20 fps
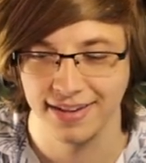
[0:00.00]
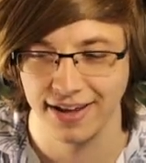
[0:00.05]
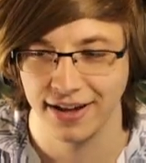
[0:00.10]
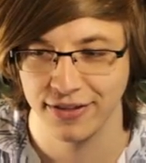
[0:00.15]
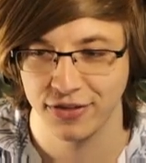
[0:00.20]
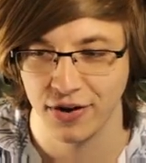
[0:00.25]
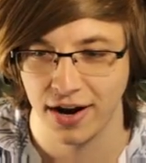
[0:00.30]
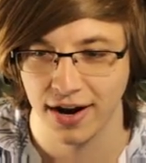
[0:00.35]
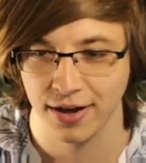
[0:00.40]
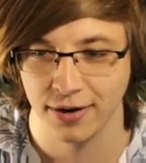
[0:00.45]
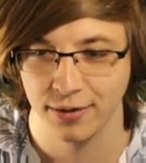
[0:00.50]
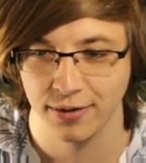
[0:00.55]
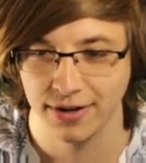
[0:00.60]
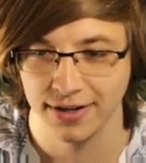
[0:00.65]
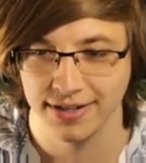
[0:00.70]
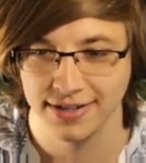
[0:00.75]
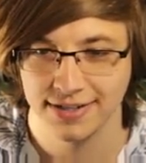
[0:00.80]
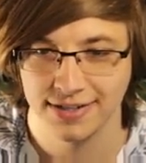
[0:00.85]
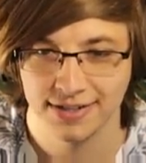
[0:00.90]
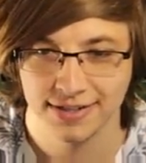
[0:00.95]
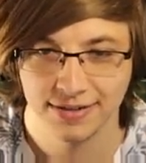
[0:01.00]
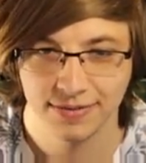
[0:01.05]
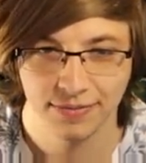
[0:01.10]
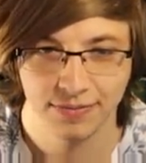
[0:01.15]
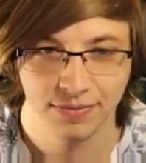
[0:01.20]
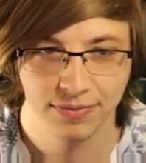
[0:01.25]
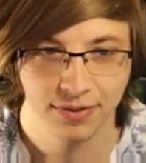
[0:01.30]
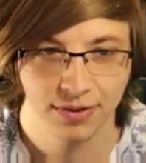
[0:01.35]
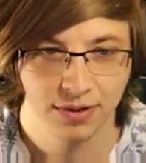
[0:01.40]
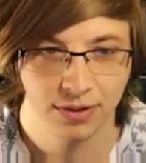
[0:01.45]
thought it was.
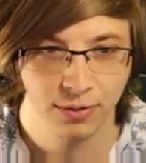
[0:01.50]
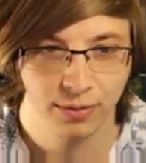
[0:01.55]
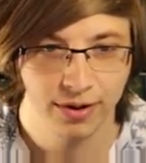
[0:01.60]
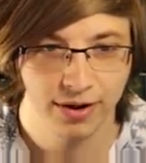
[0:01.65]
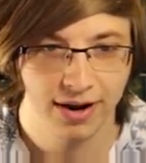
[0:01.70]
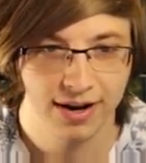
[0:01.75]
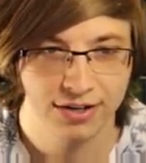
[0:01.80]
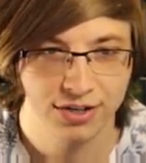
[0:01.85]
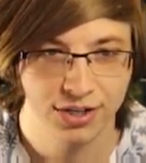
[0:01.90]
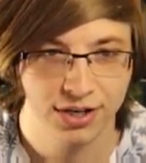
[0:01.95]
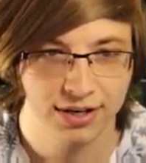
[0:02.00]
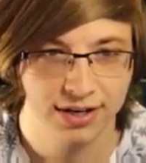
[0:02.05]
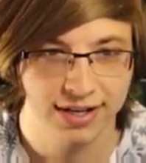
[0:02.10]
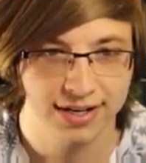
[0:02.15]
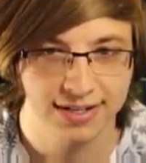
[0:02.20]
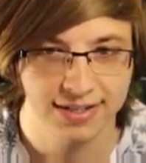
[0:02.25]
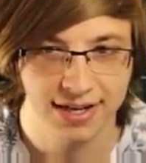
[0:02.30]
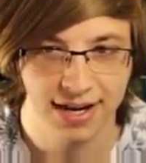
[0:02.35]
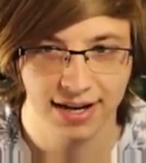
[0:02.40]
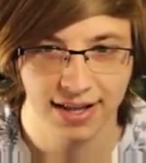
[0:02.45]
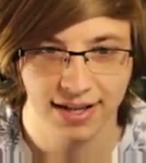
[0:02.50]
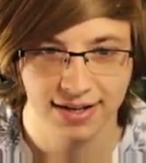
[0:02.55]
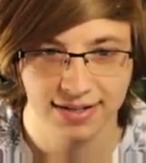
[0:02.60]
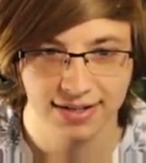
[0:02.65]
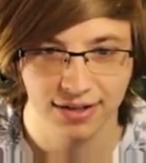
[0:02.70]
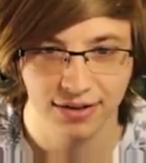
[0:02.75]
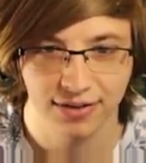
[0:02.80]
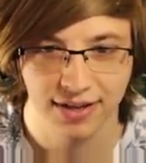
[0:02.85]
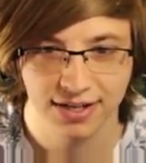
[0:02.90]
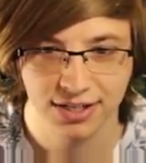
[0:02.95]
We are actually on a dead end
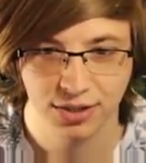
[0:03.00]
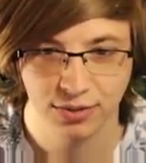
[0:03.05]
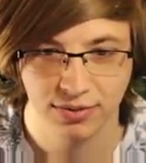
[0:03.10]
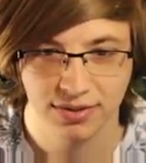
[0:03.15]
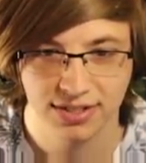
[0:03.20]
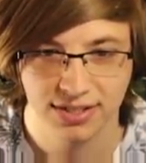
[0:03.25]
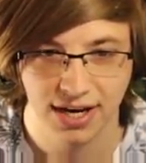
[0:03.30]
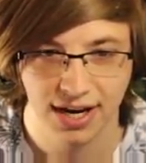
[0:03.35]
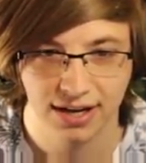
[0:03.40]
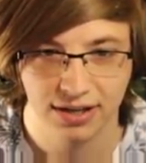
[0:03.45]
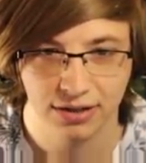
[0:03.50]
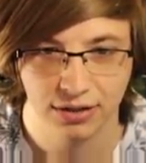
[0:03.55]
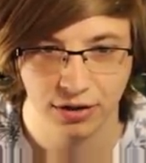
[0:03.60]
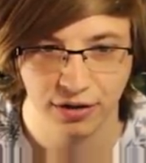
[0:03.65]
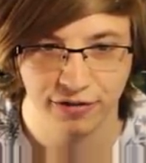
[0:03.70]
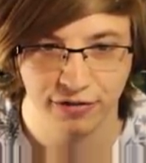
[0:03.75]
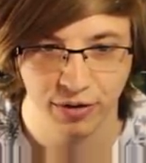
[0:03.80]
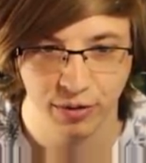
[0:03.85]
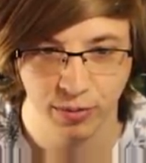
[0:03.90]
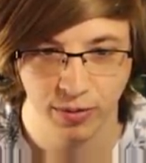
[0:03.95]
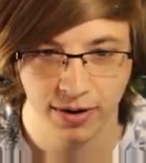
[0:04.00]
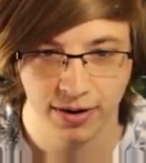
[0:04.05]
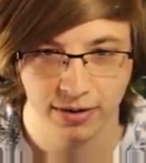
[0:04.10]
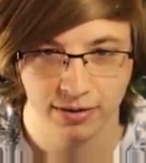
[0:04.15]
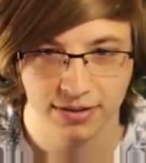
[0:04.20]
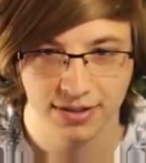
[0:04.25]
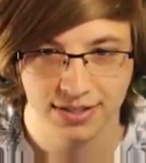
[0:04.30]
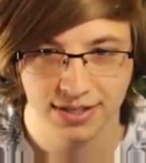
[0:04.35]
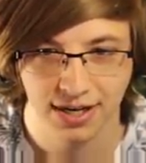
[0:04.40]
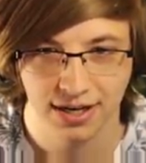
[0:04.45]
here. That's a recycler if we want to
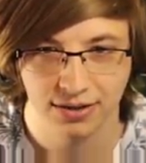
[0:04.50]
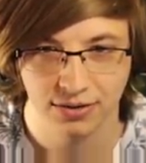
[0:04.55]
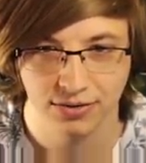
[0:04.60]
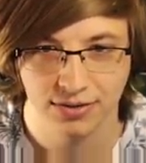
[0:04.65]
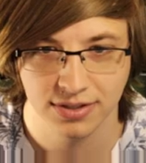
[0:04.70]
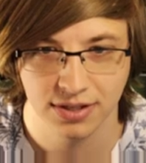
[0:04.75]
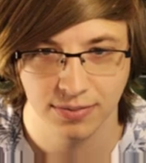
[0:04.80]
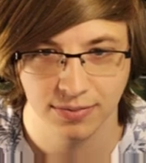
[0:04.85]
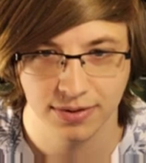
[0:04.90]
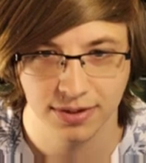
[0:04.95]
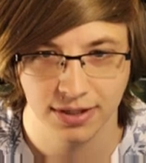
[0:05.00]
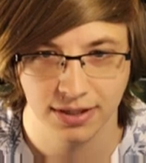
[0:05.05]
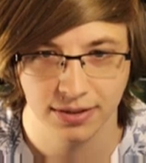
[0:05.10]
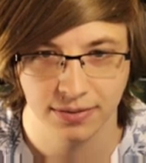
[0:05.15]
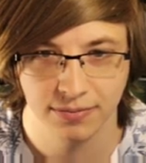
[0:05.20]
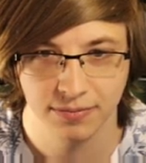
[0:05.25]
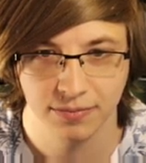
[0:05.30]
recycle something.